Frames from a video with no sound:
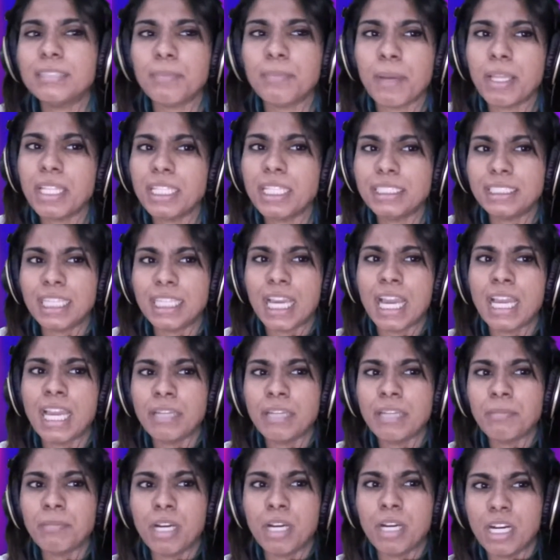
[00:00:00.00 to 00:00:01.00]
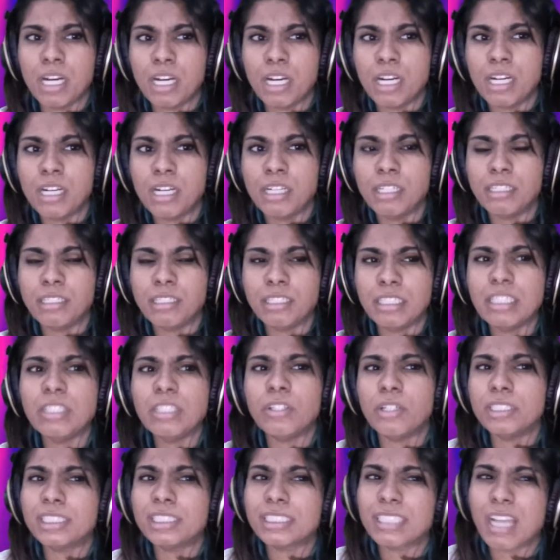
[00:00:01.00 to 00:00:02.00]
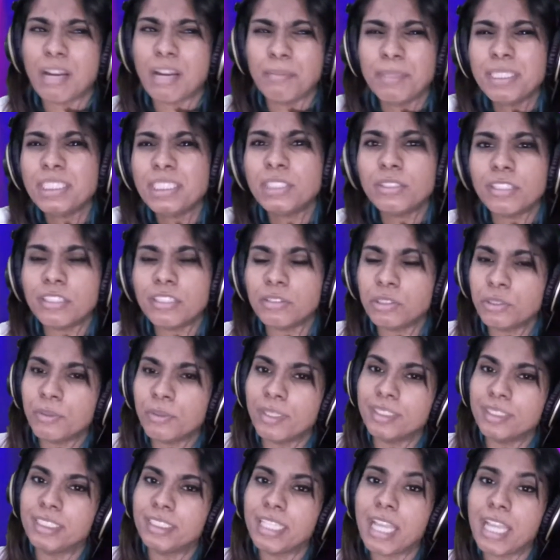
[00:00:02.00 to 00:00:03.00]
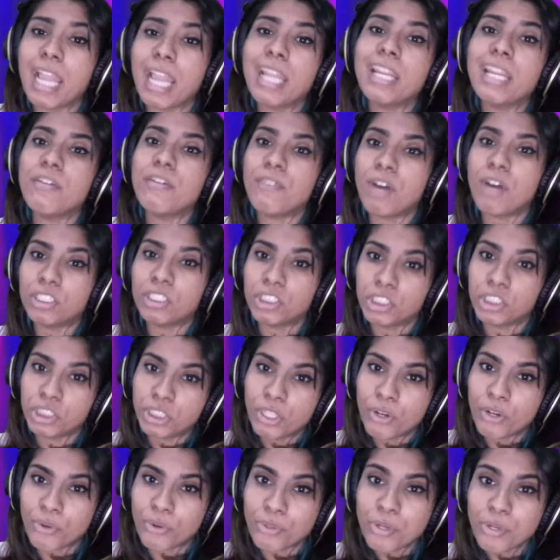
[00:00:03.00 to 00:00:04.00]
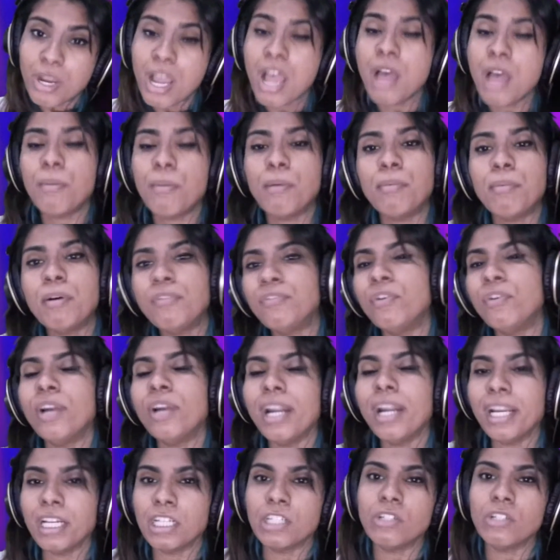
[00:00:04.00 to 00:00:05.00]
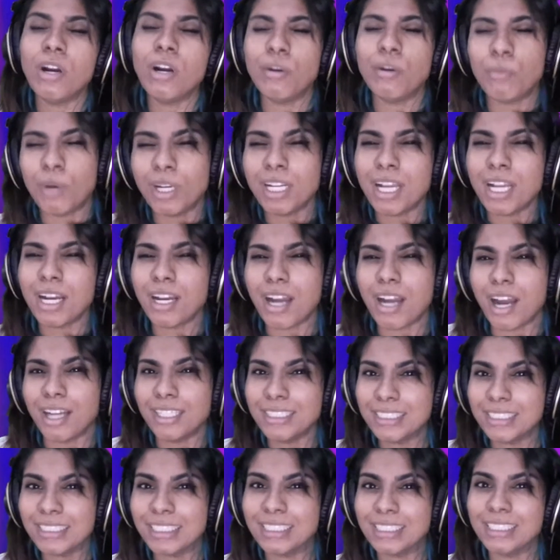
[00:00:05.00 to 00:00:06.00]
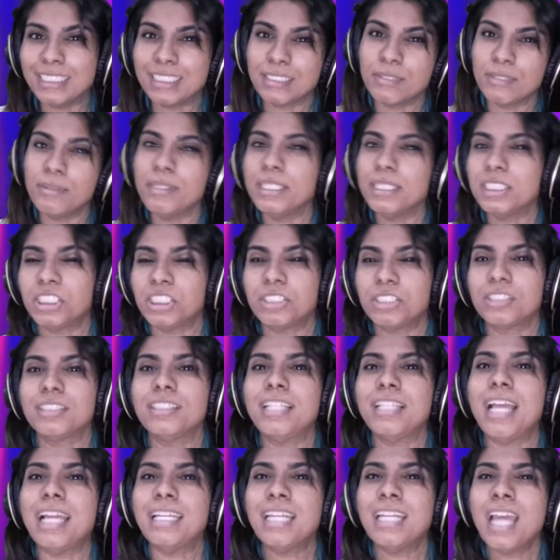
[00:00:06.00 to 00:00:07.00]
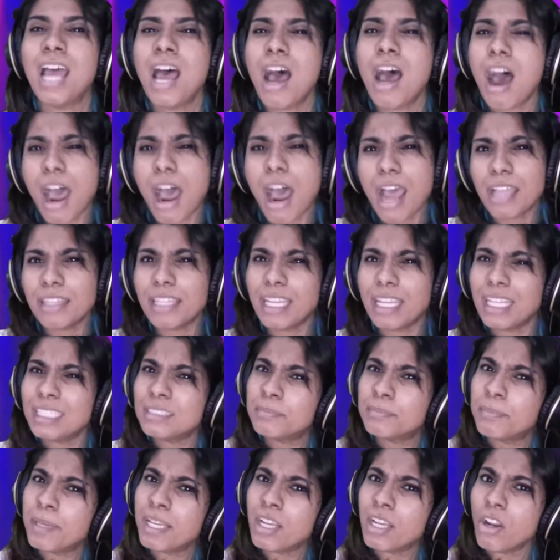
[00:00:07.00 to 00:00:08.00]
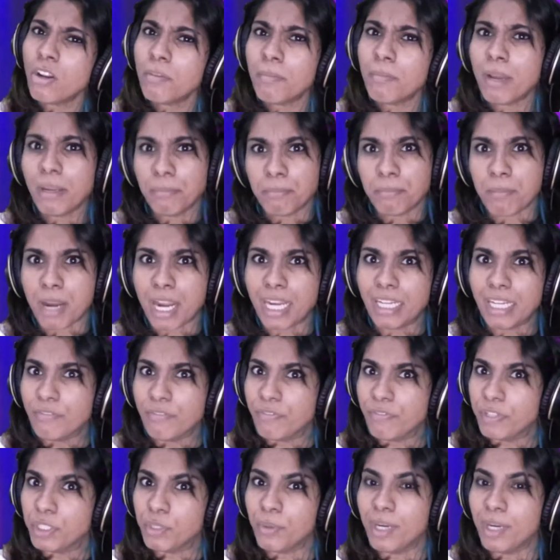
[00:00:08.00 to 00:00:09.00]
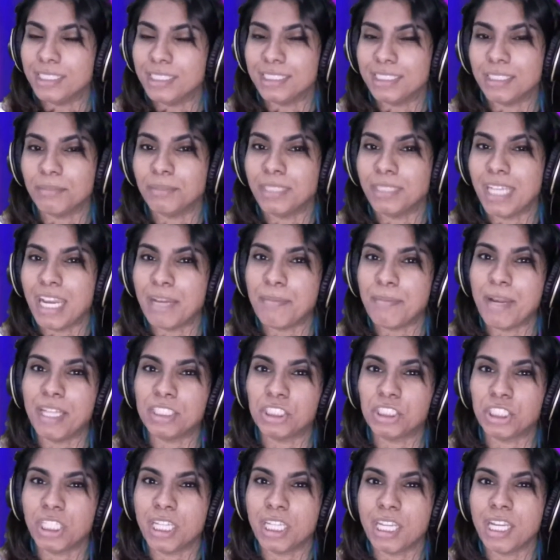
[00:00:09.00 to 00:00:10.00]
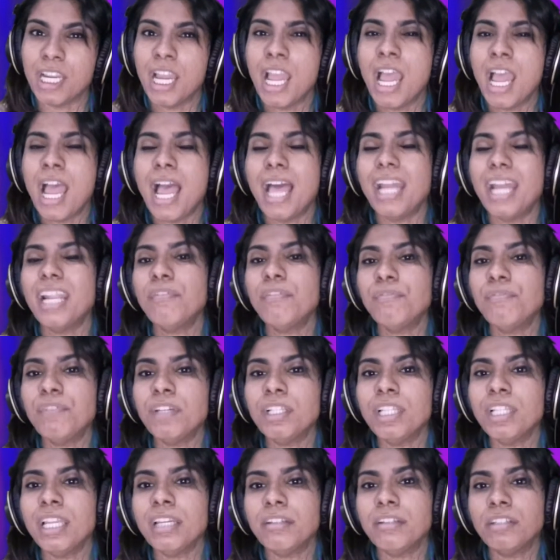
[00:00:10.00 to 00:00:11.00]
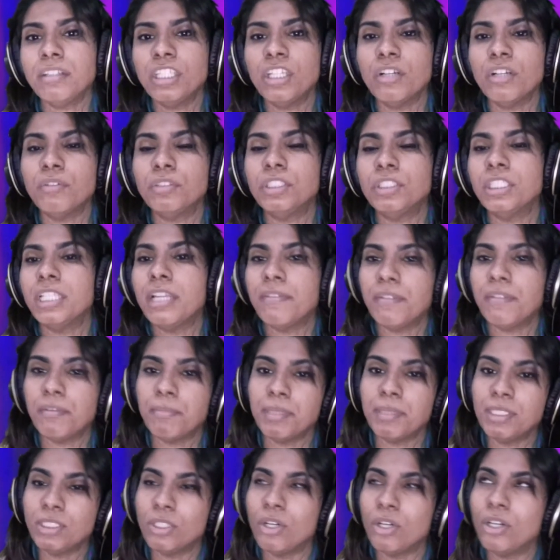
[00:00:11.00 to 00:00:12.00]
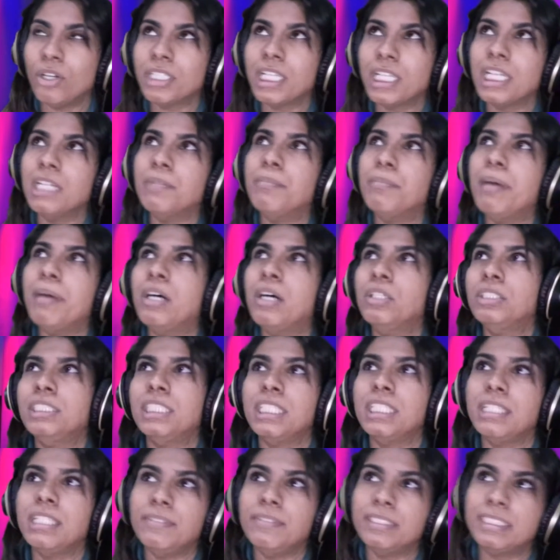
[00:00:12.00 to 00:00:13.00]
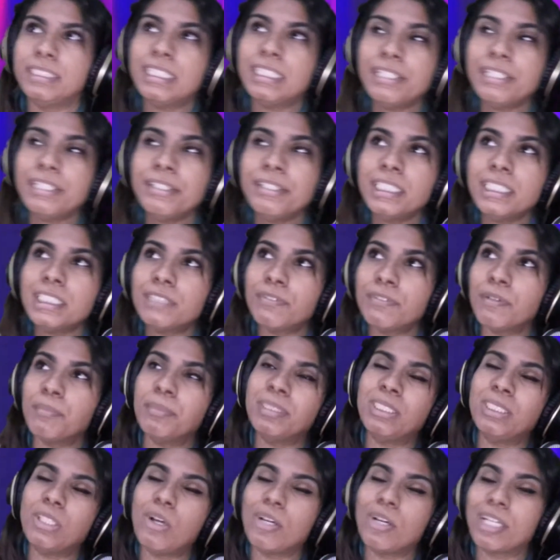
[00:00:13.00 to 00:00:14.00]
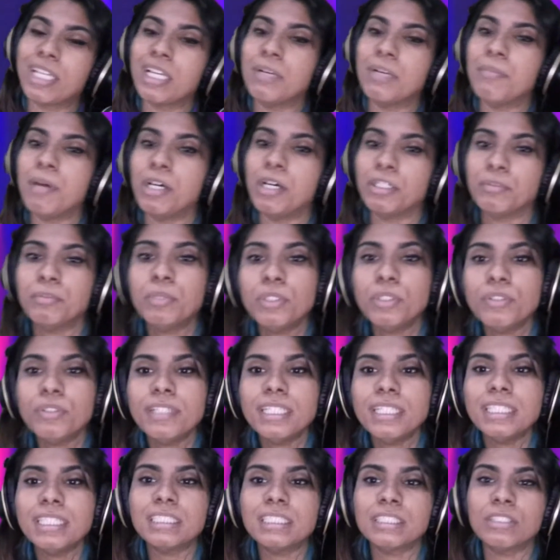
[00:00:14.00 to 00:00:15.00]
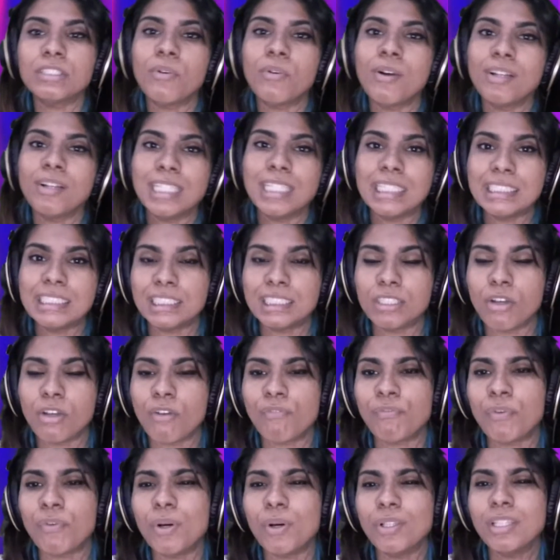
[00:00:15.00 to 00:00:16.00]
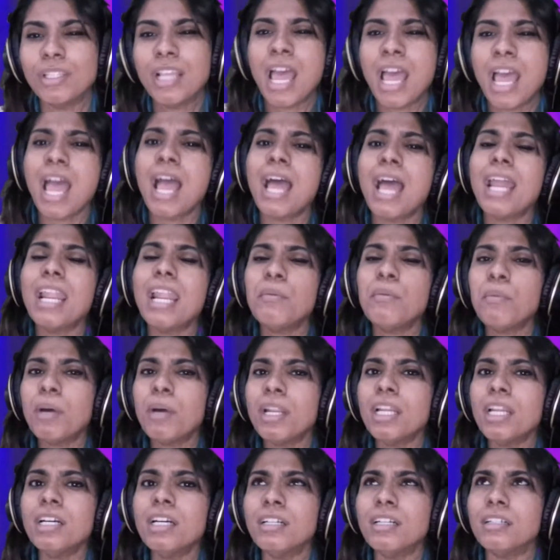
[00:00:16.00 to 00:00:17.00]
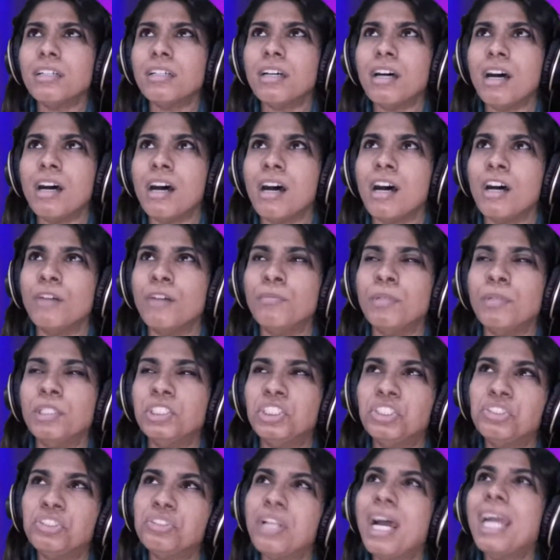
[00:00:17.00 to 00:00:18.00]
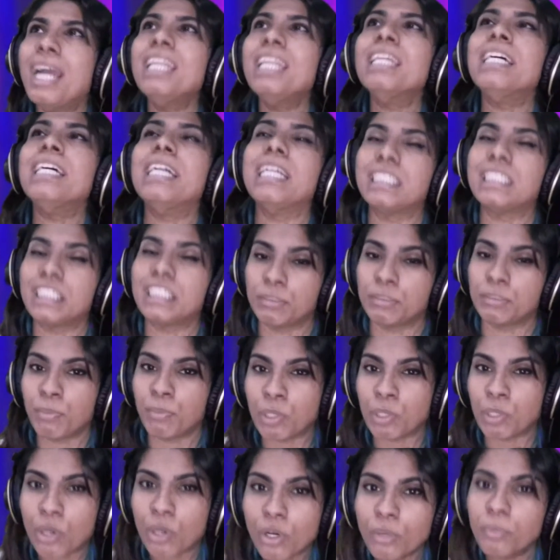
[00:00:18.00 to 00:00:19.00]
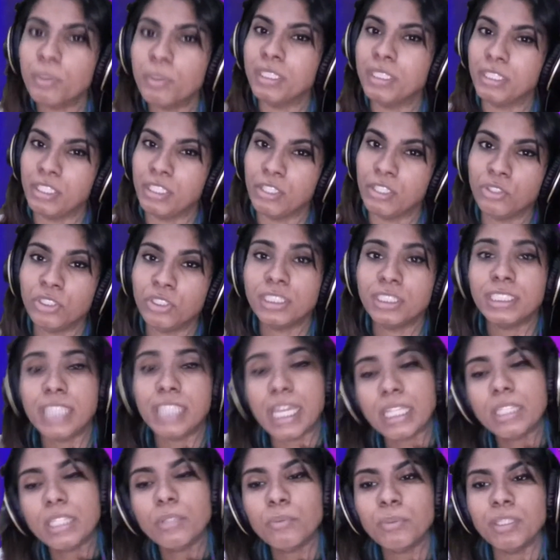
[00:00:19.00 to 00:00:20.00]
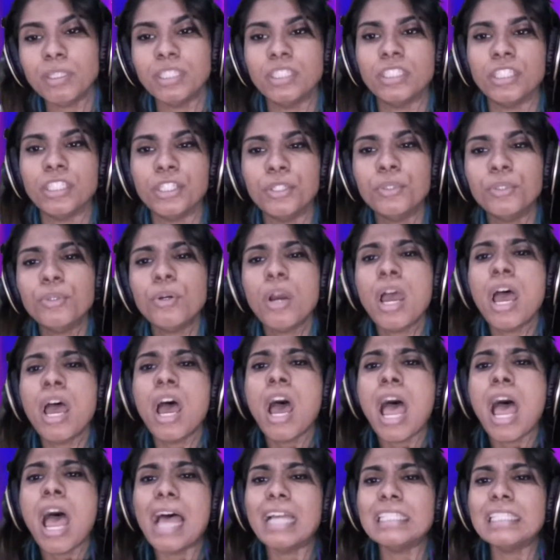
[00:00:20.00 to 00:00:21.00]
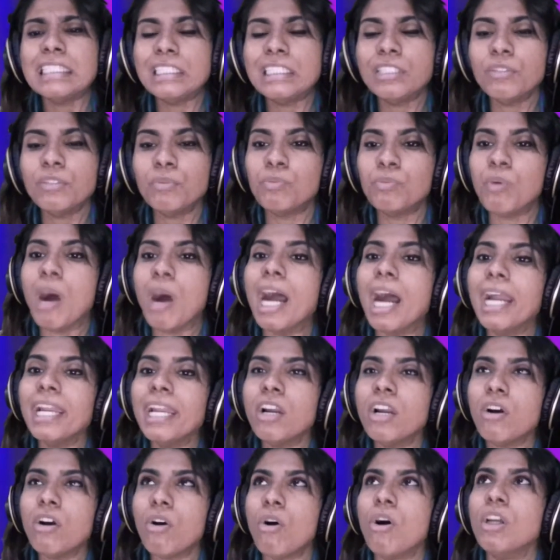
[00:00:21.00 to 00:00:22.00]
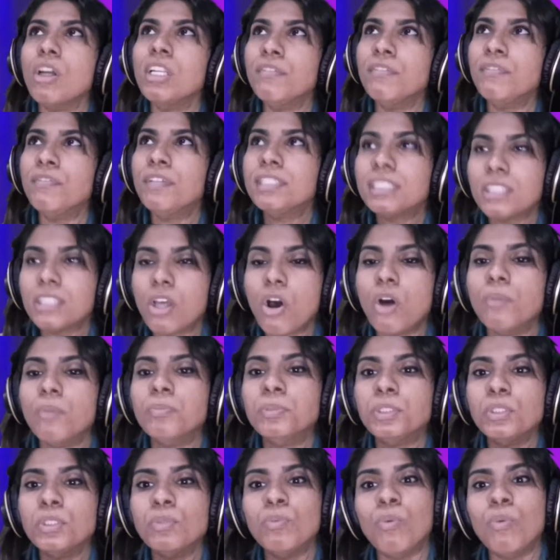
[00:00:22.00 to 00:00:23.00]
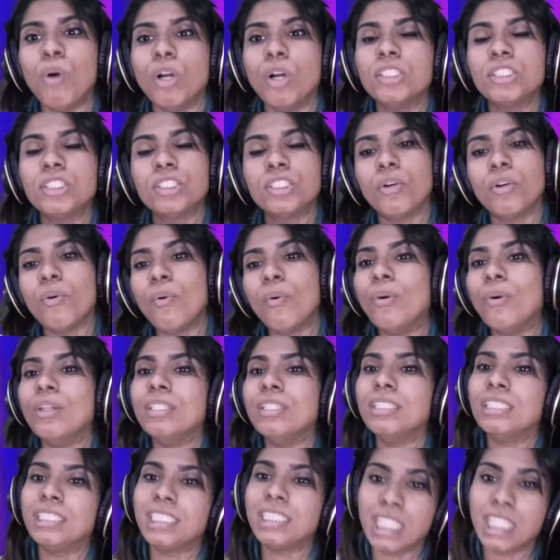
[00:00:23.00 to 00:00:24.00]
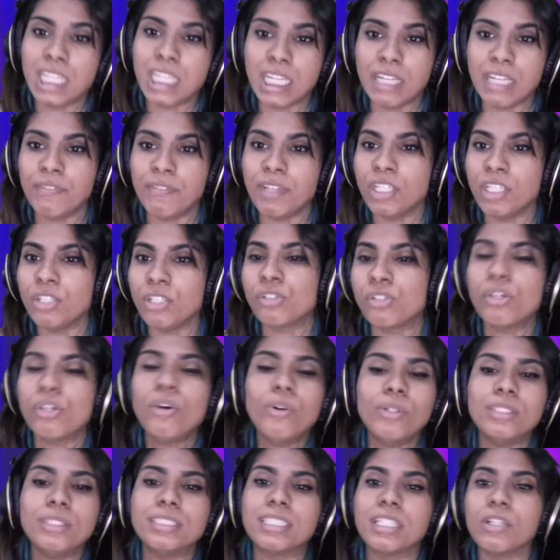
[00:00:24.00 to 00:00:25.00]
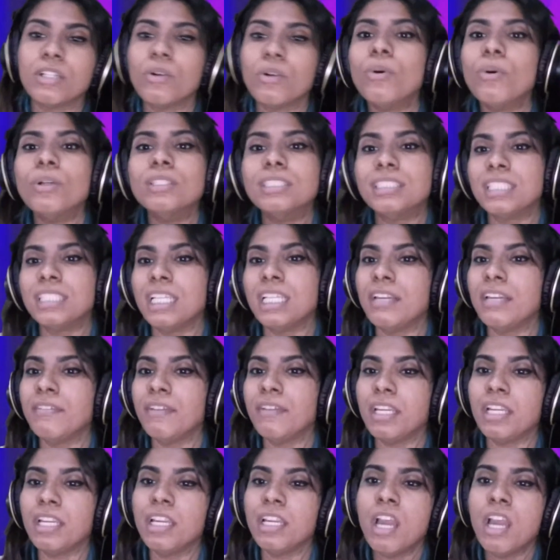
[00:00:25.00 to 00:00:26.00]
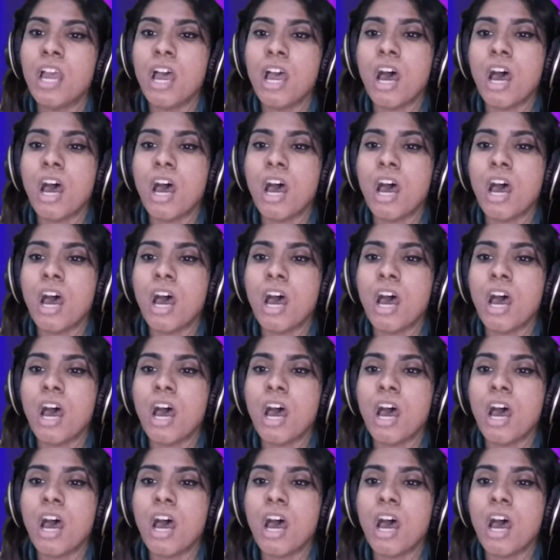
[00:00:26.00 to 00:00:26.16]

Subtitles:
about the time. It's coming towards the end of our show. But before I go, I want to answer this question that has been on my mind for quite some time, actually. And I feel like, today we've been talking about TV series, we've been talking about movies, so on and so forth. And I want to try to explore with you, together with you, as to why all of us opt to watch old TV shows and old TV